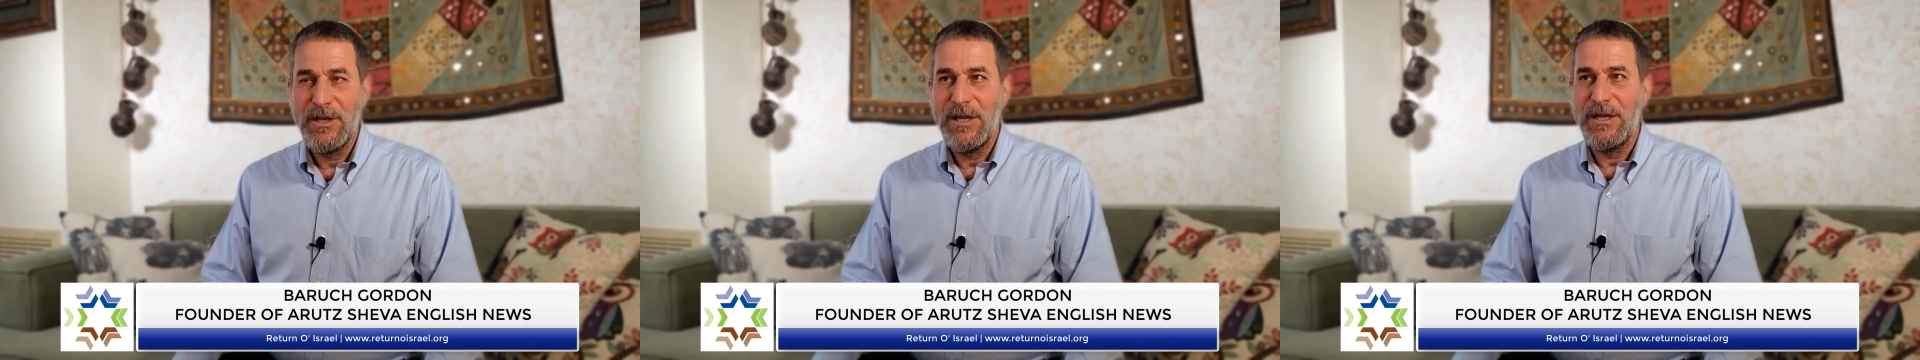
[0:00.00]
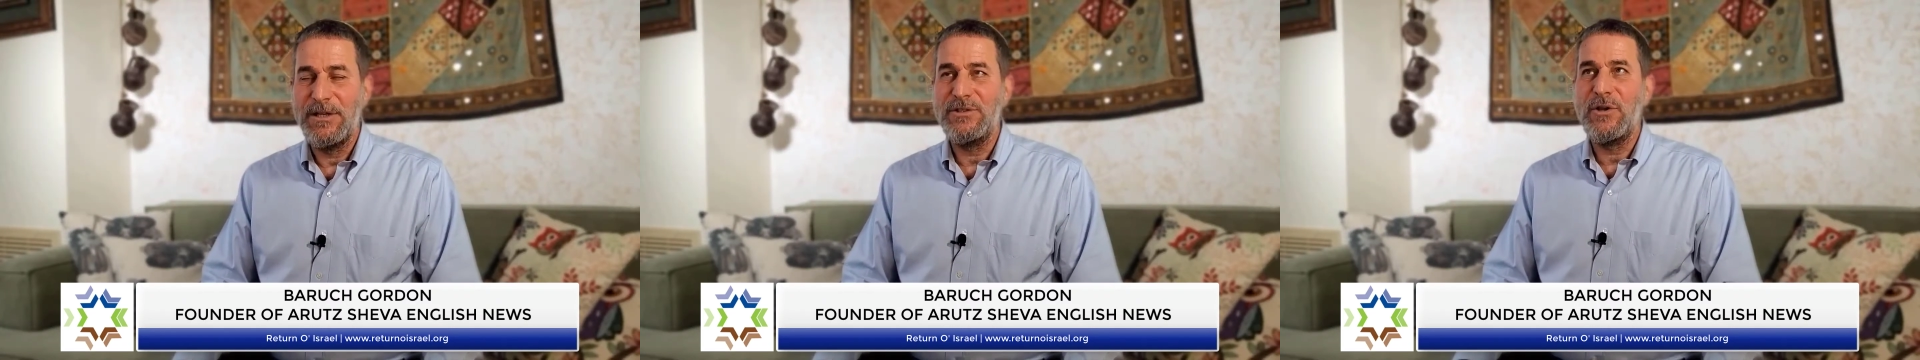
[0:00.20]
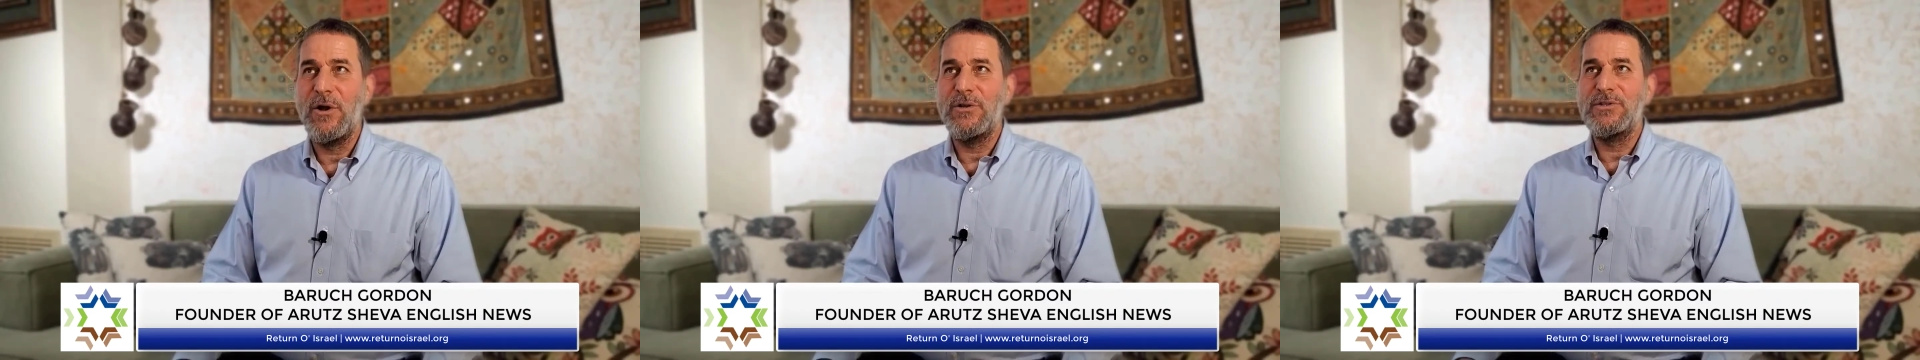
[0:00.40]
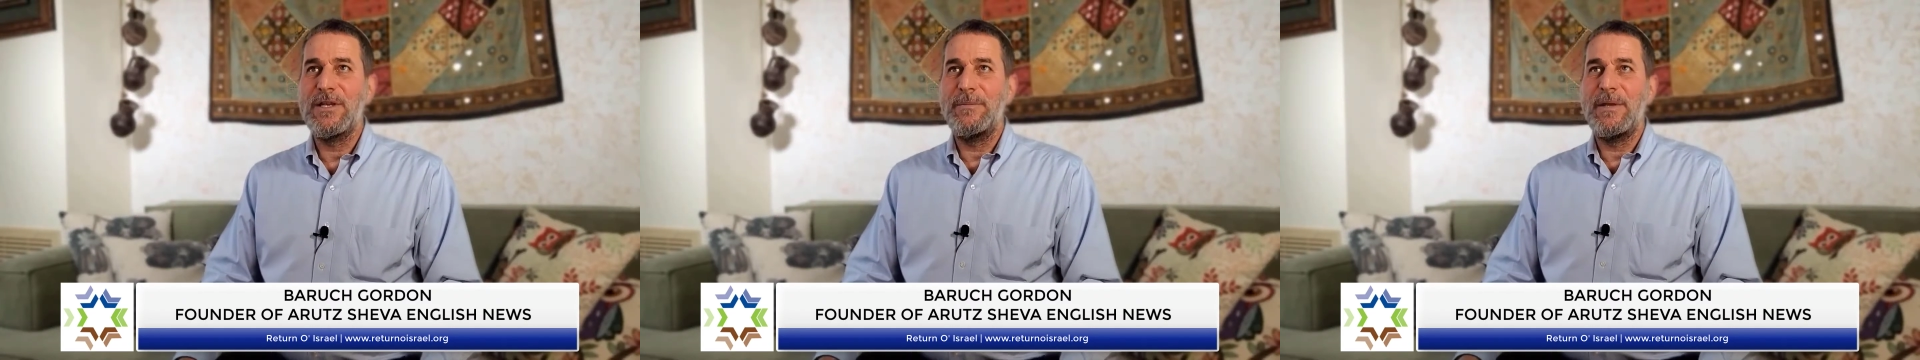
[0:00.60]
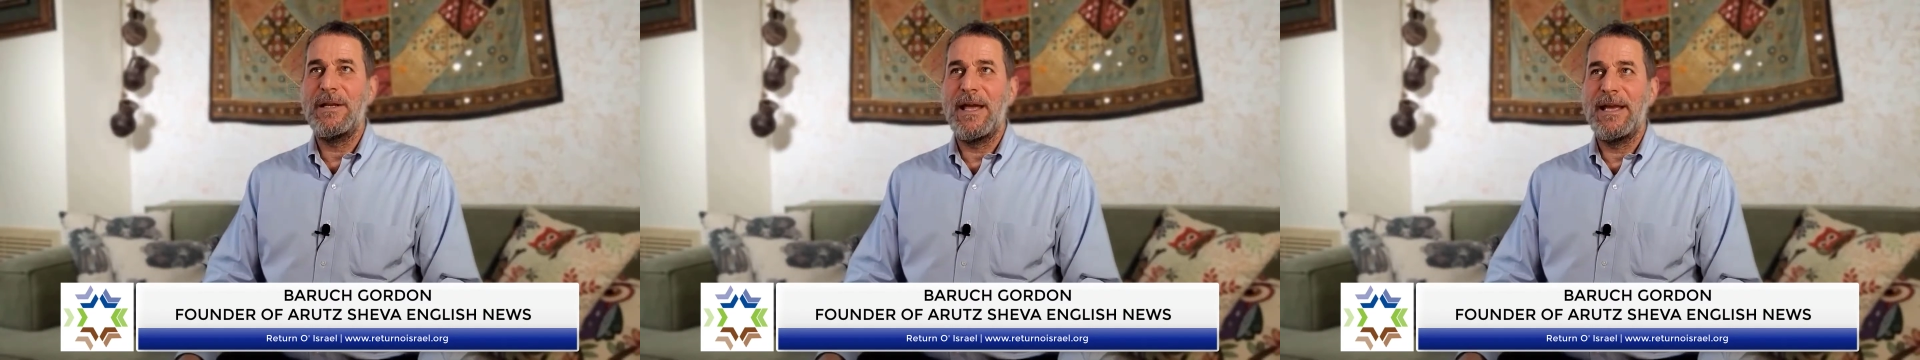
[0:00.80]
It's called
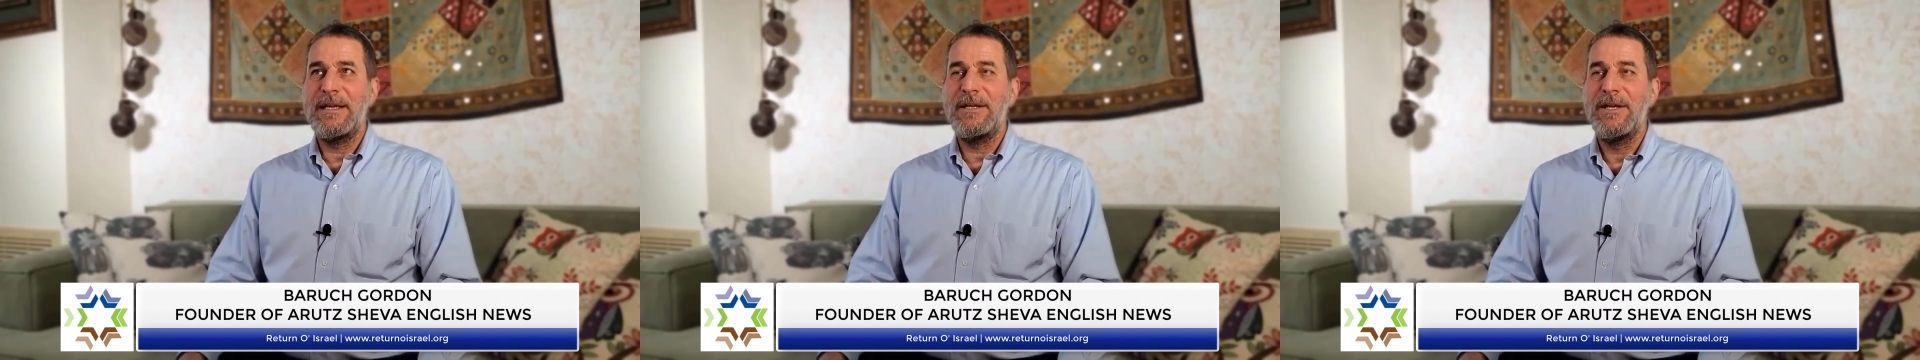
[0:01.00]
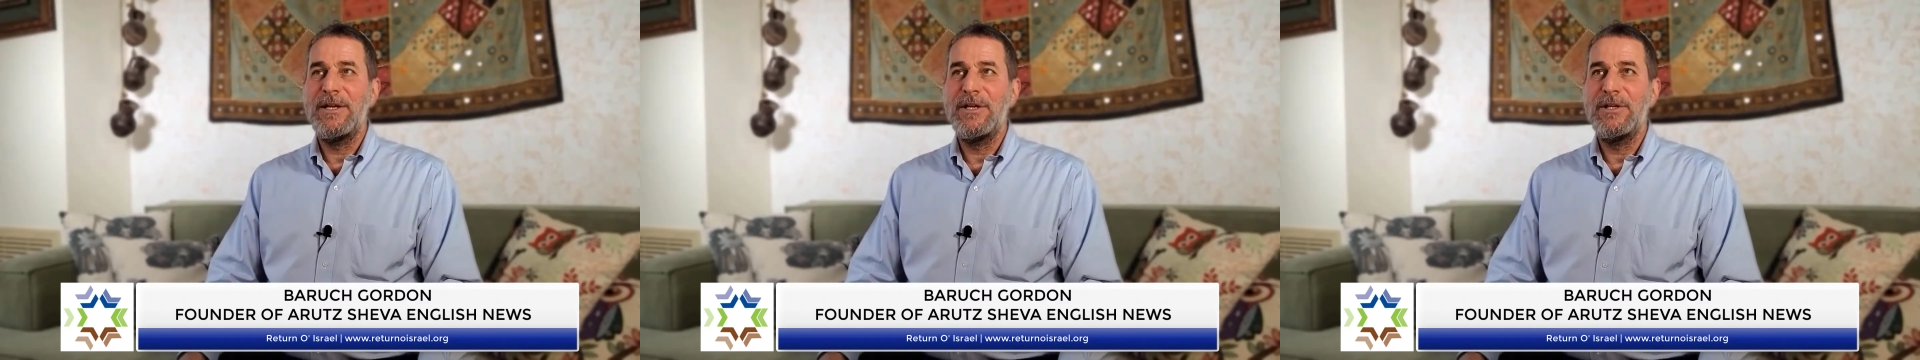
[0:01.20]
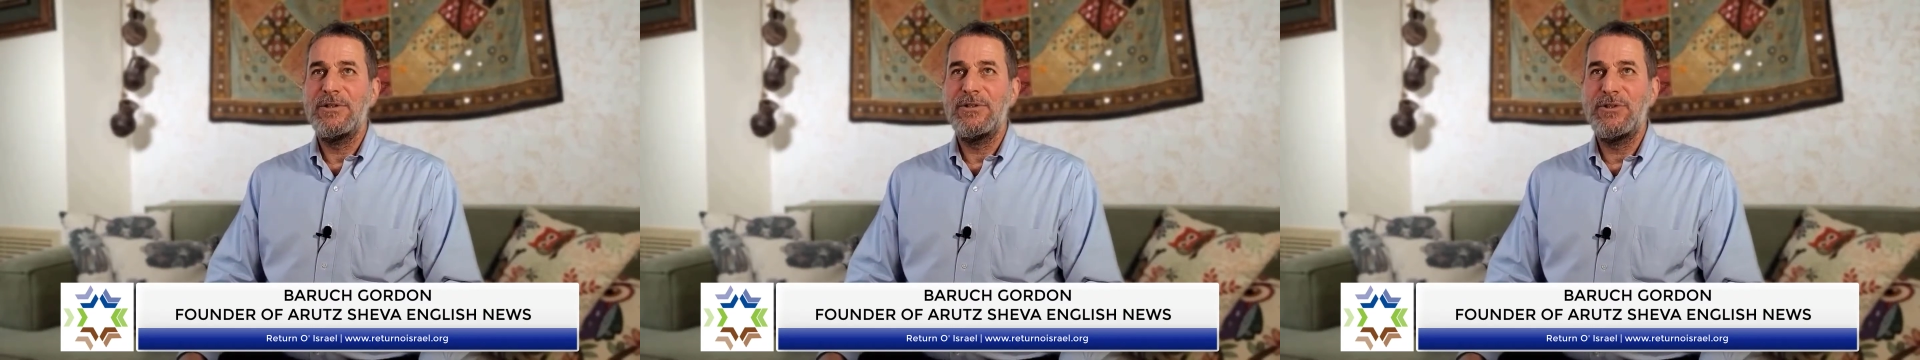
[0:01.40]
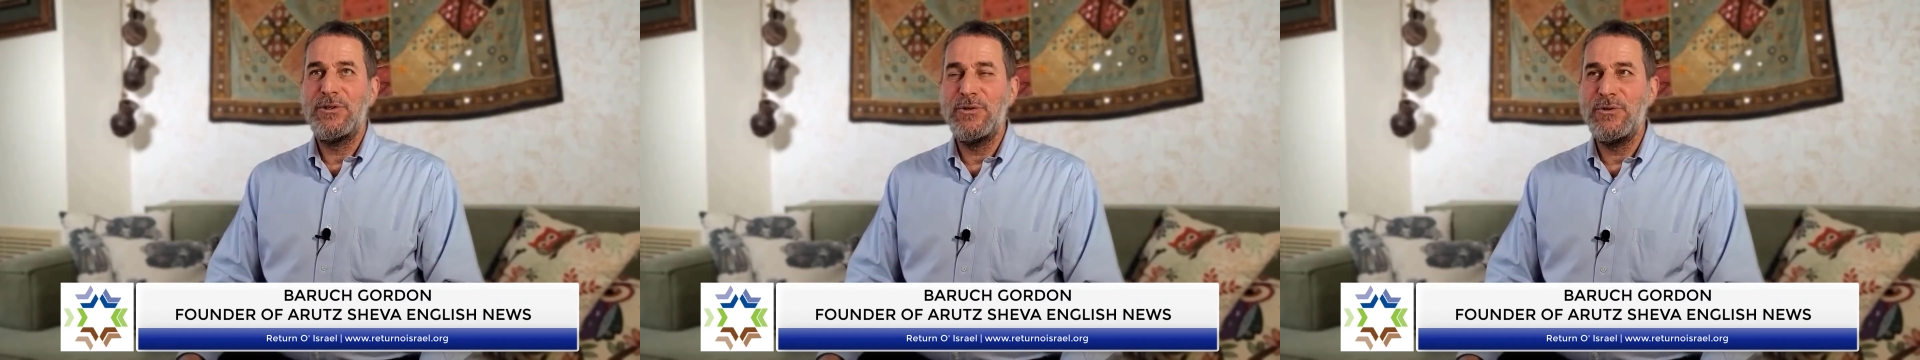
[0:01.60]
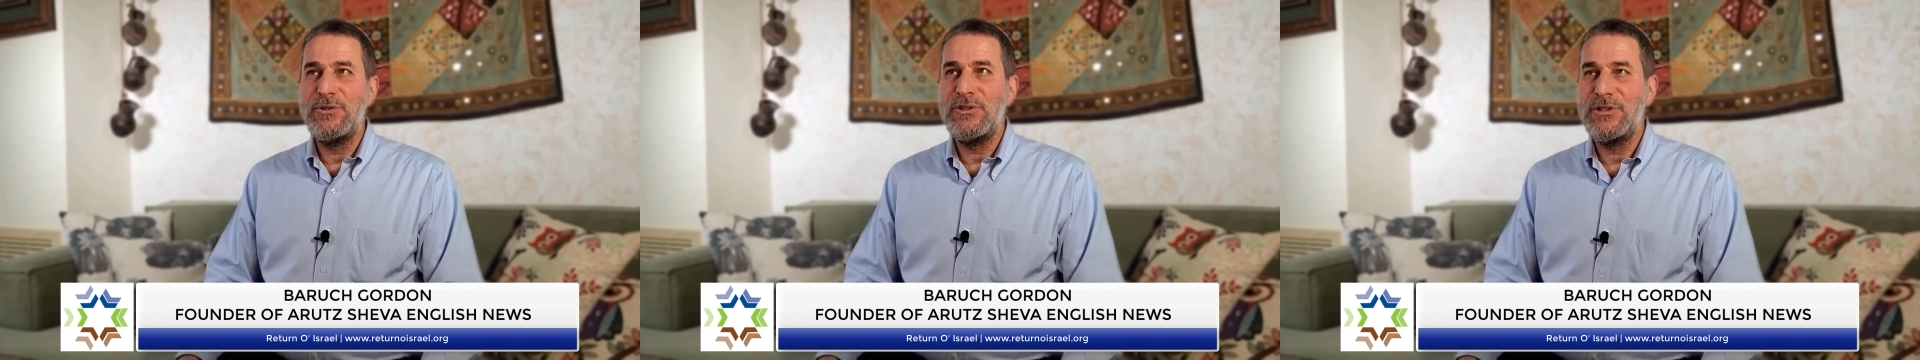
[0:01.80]
something like
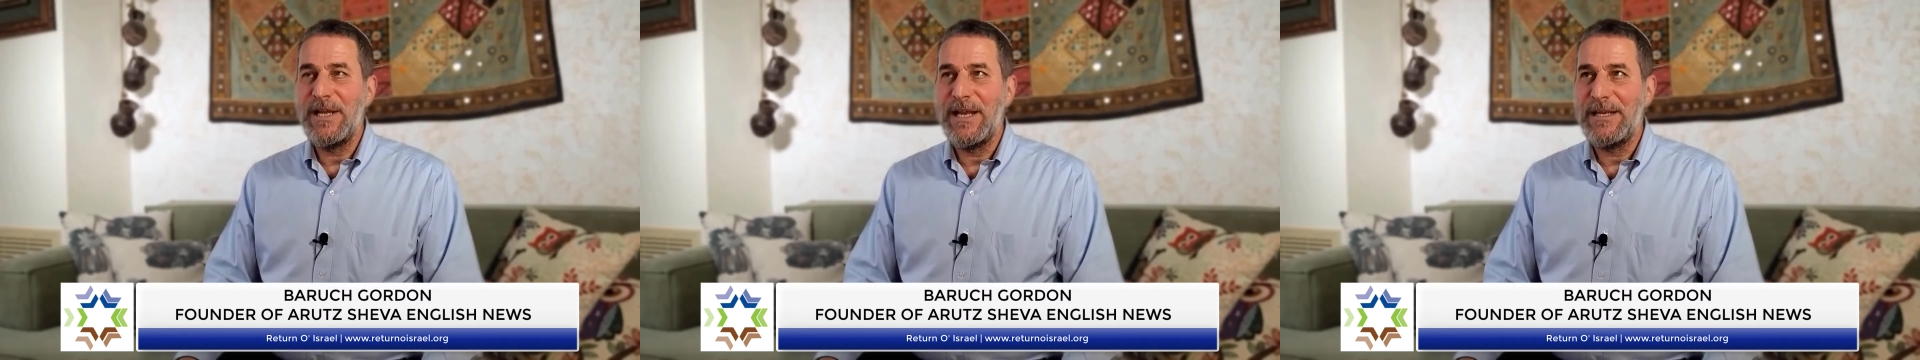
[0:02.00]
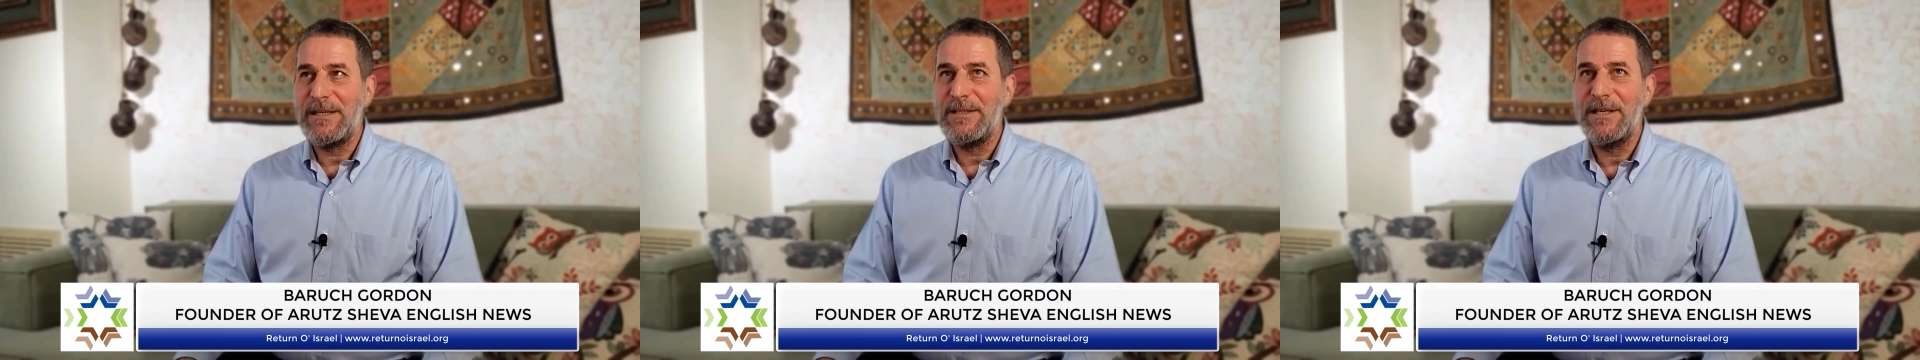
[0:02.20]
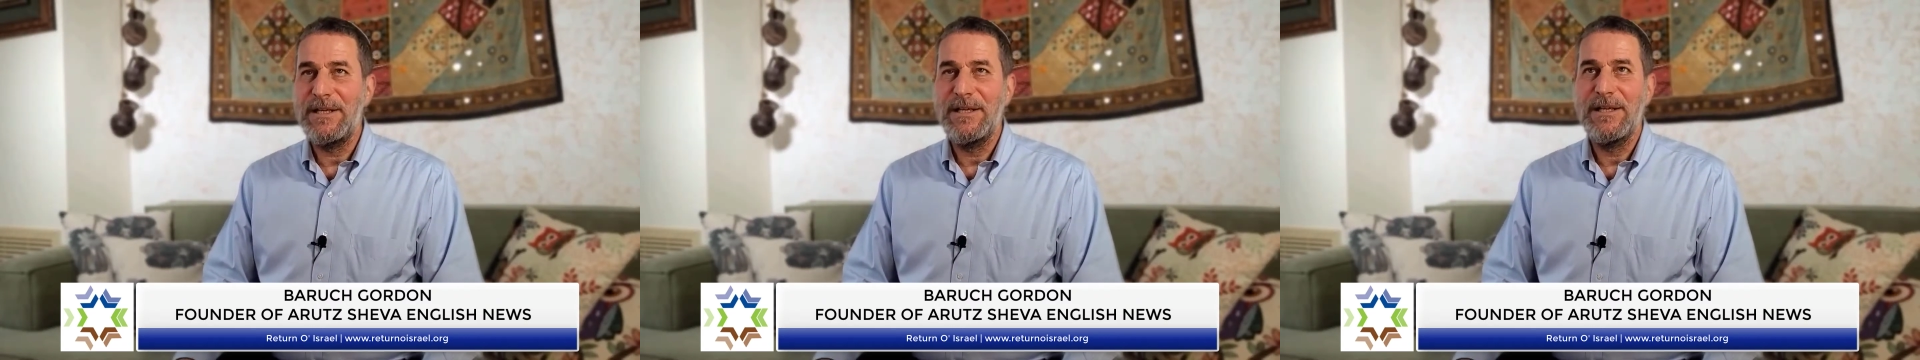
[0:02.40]
Two State